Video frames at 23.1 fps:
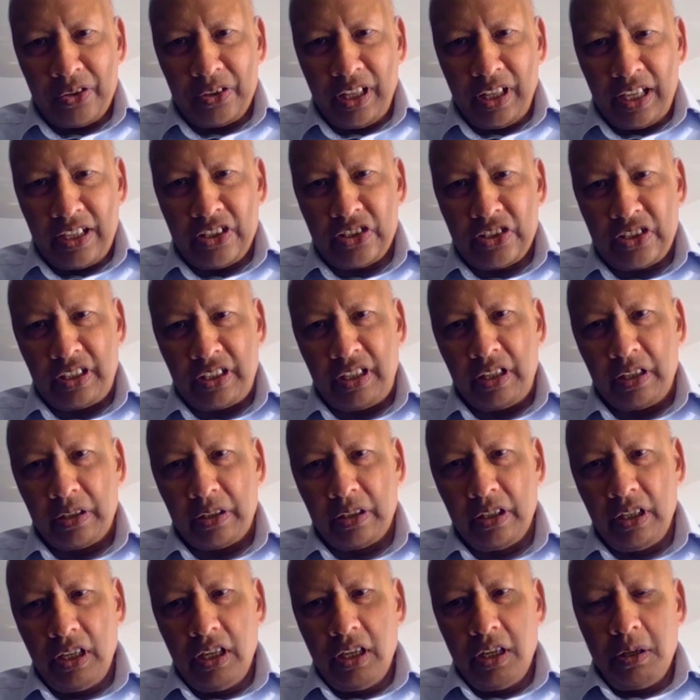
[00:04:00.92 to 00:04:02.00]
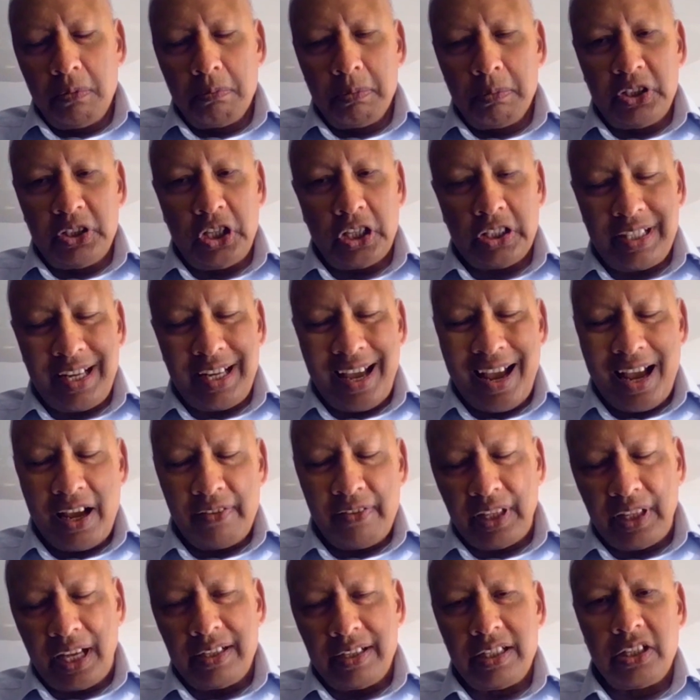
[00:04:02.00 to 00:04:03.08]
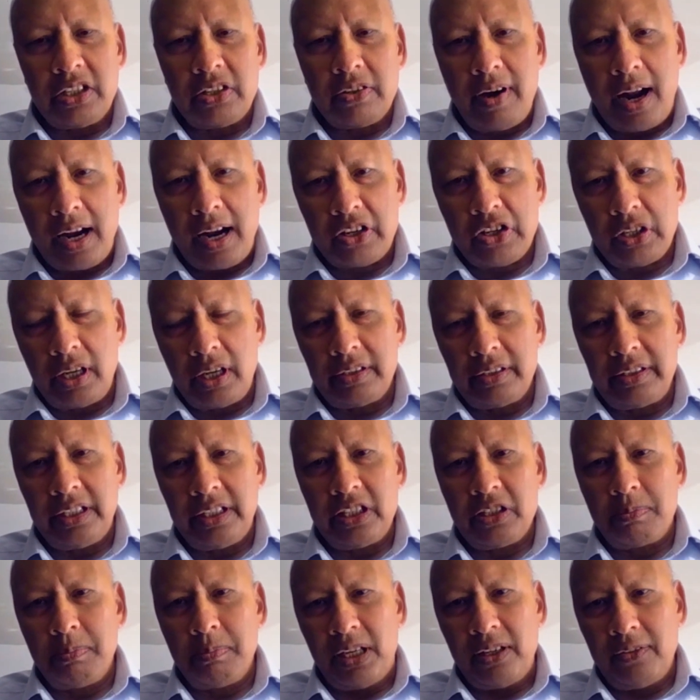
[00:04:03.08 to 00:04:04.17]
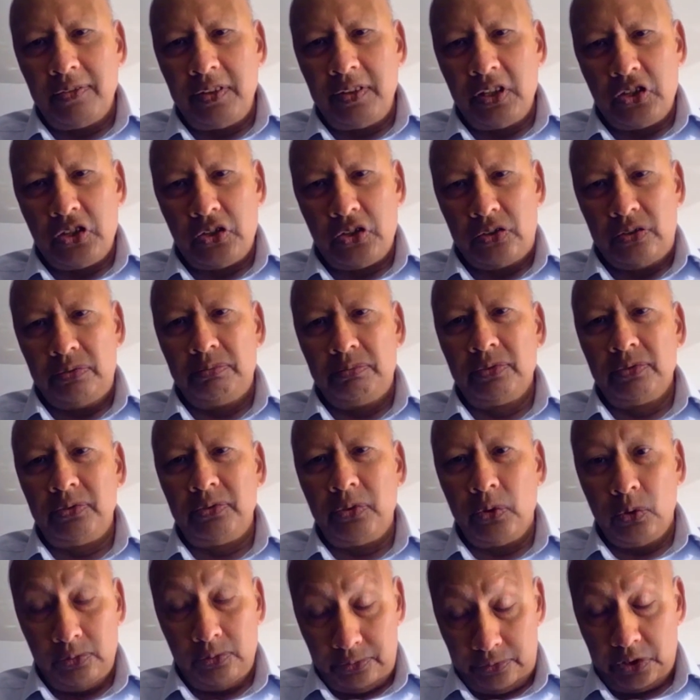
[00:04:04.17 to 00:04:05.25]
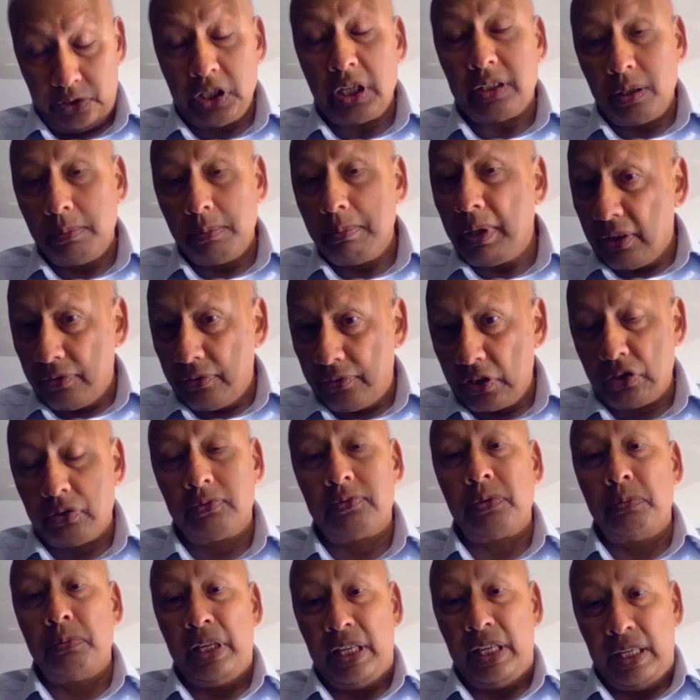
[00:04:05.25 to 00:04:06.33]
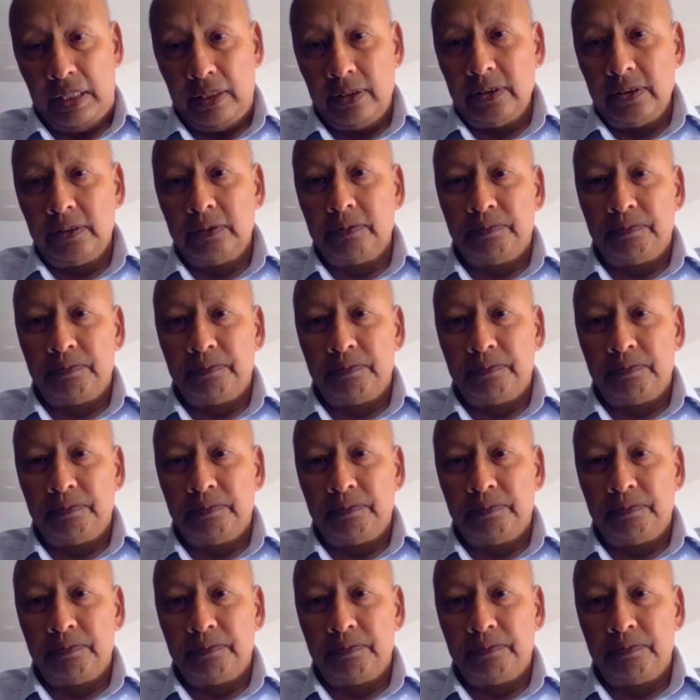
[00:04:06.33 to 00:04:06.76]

how do they see it? But just to have that interaction, I think, is beneficial, certainly beneficial for me.